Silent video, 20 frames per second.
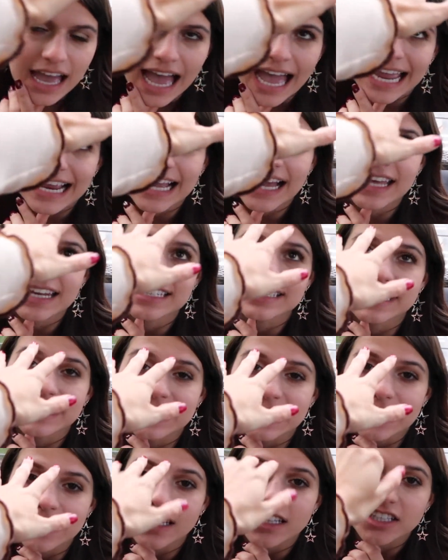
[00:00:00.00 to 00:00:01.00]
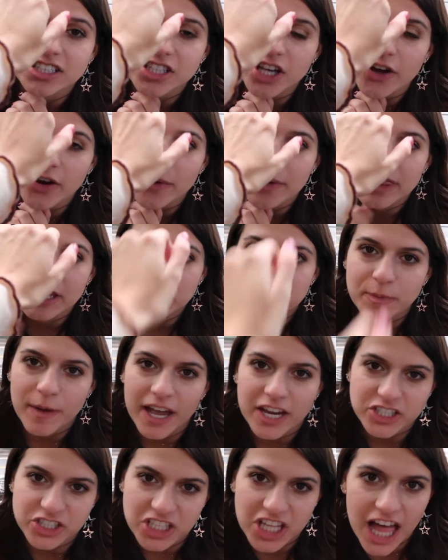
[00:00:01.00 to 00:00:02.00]
I got a tequila soda with a
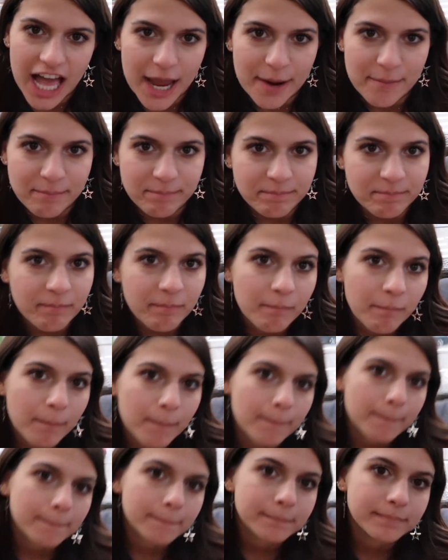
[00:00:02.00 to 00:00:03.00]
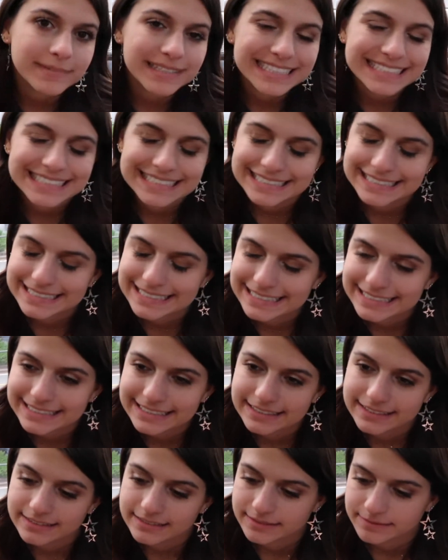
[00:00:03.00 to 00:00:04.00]
splash of lime. Set me up.
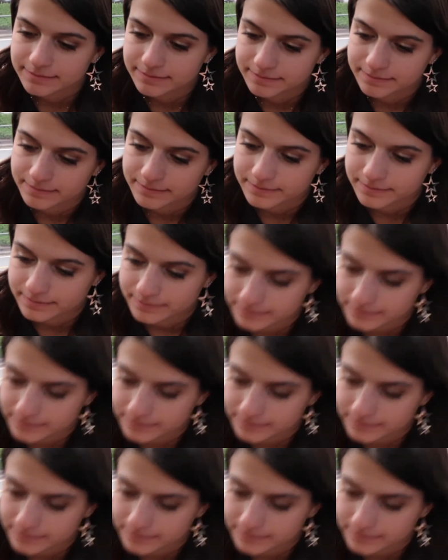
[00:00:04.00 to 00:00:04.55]
Limes.